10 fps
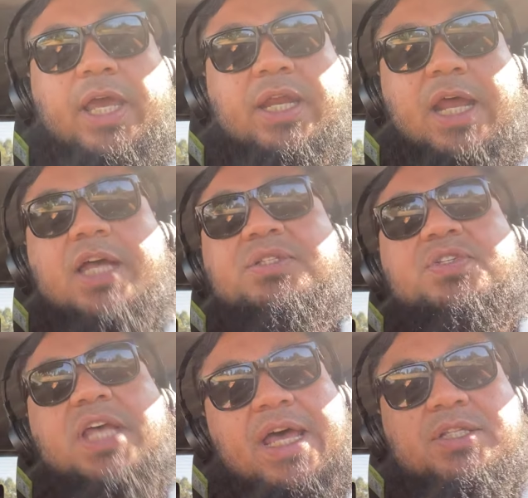in that
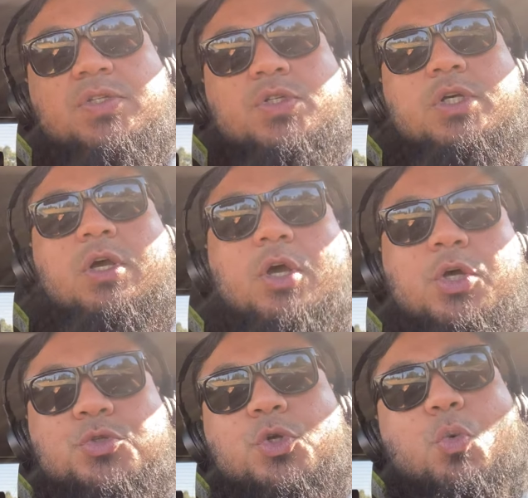sense
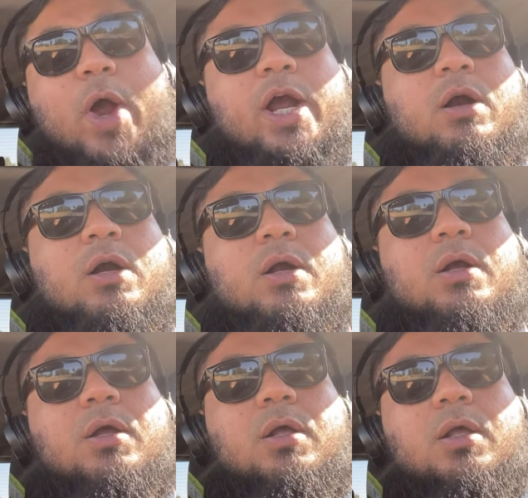to where
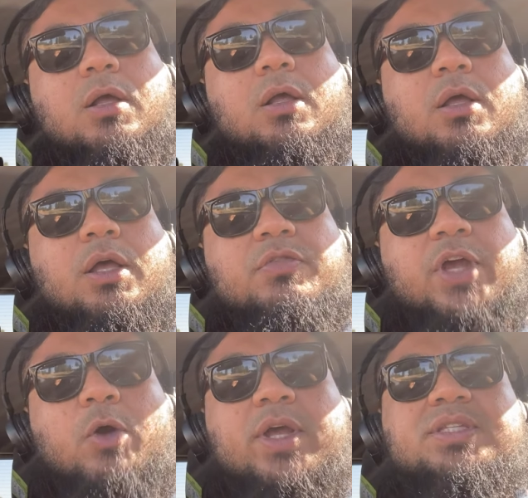their